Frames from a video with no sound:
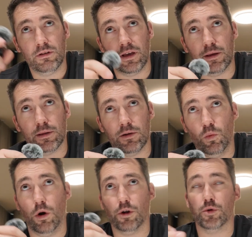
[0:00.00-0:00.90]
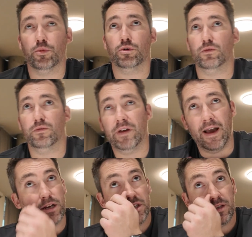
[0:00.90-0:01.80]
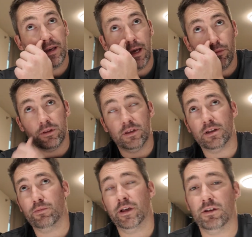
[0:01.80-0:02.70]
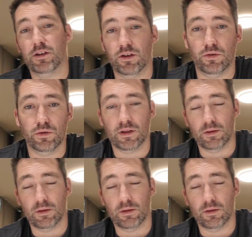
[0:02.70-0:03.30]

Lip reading: as a waterproof action camera that I plan to use,